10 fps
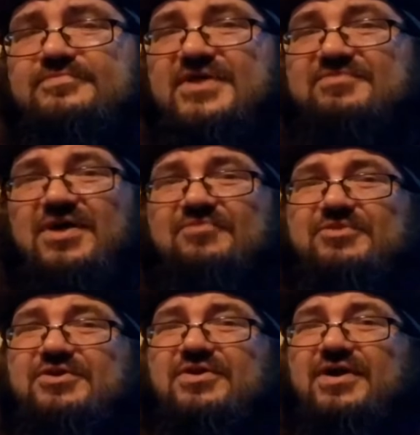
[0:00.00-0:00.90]
If not
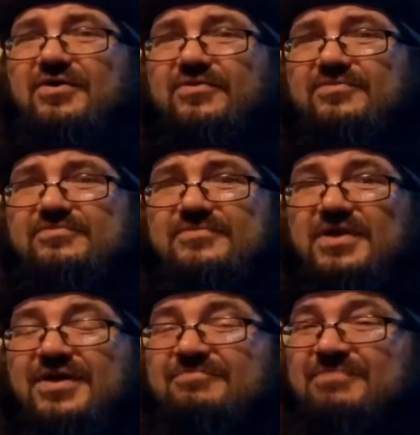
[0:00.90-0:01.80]
for your health,
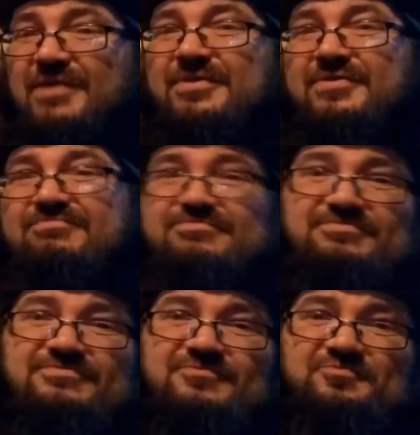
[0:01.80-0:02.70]
maybe
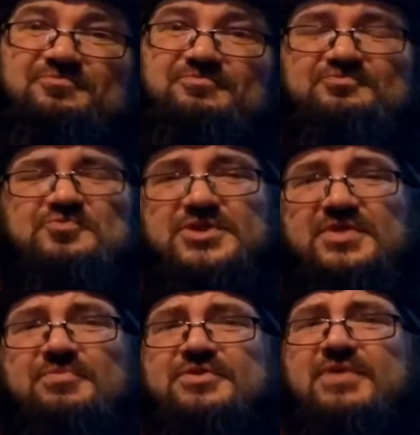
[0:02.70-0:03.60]
for
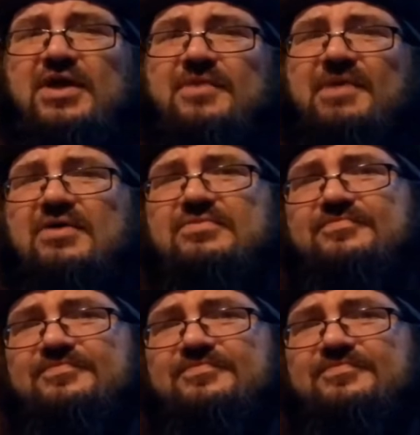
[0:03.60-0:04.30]
someone you care about.